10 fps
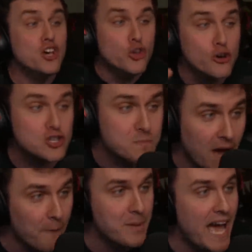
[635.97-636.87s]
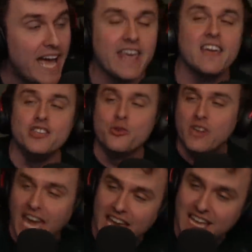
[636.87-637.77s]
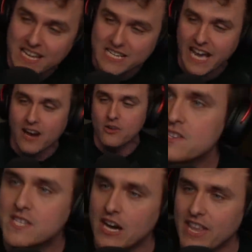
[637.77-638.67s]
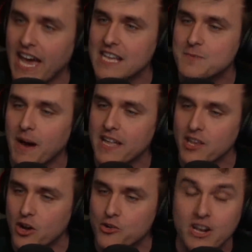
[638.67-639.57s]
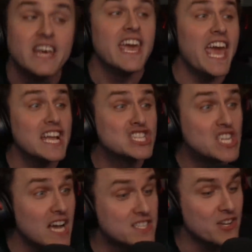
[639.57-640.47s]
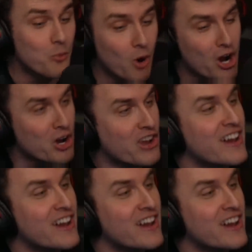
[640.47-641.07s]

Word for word: You smell bad and you can't get it out. Sell the hats buy deodorant. It doesn't work.